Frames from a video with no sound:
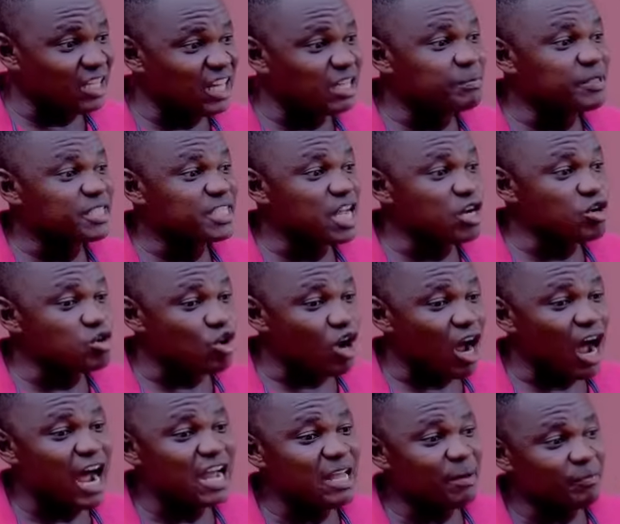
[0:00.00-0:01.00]
let me tell you.
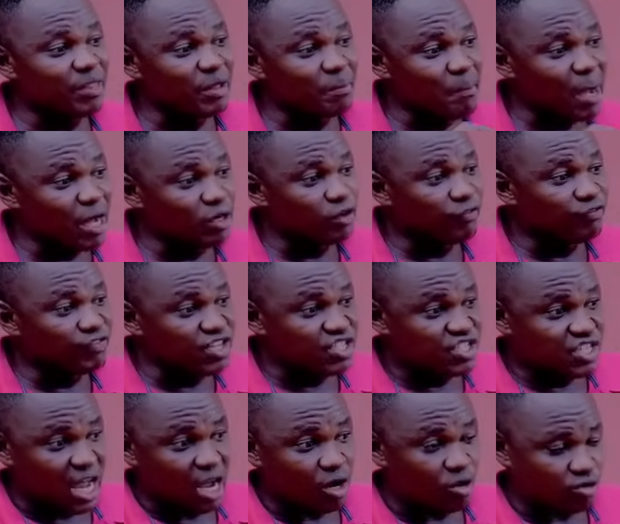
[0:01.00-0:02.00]
I am the man of
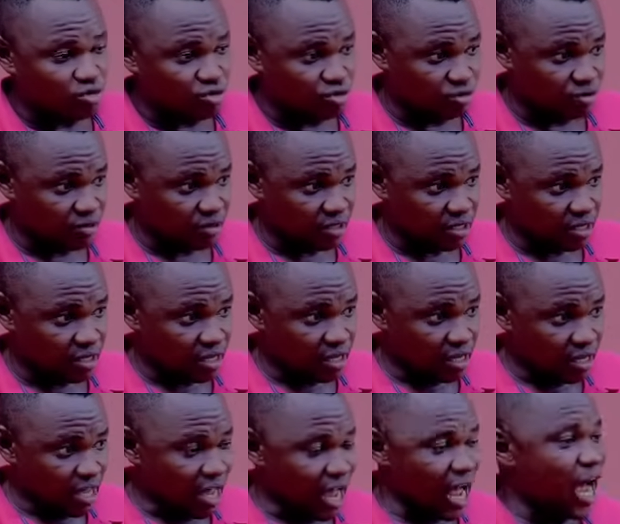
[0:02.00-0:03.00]
this house.
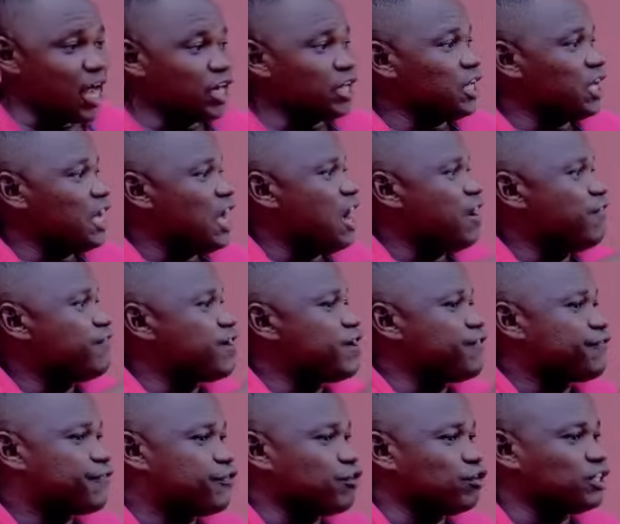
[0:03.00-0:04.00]
And every
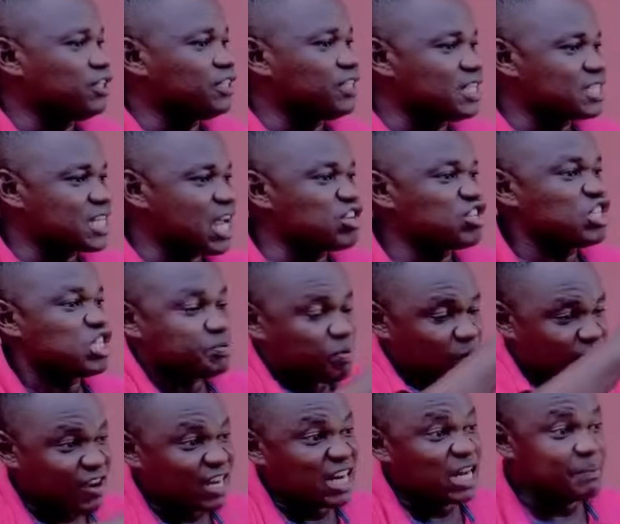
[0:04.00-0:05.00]
food in this house is
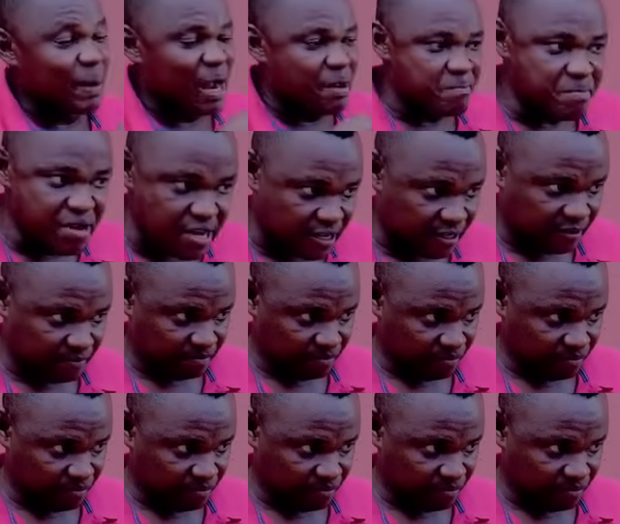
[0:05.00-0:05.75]
provided by me.